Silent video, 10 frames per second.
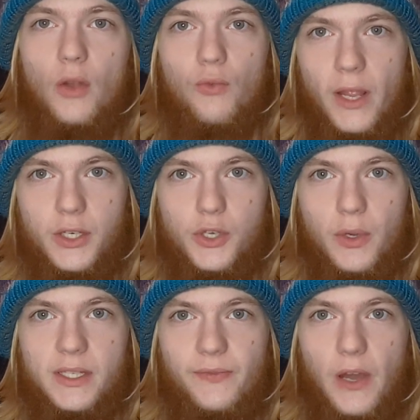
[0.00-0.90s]
ranked
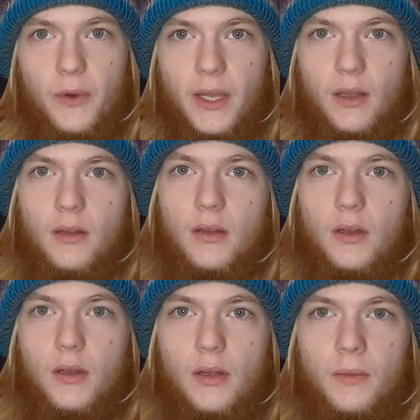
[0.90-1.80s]
choice voting,
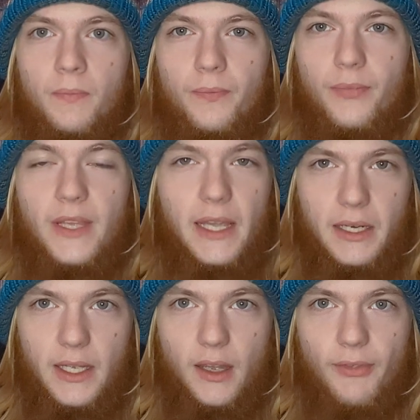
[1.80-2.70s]
the
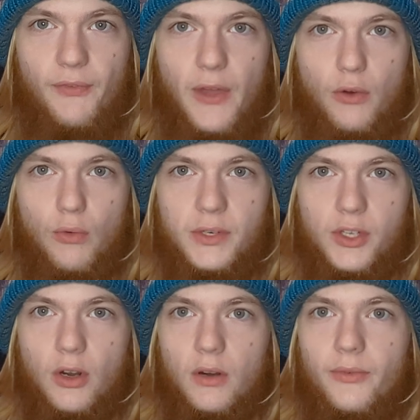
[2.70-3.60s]
ending of the Federal
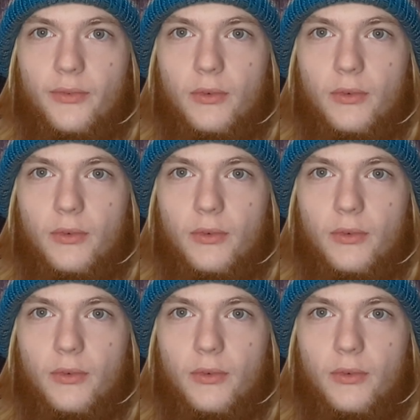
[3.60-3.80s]
Reserve,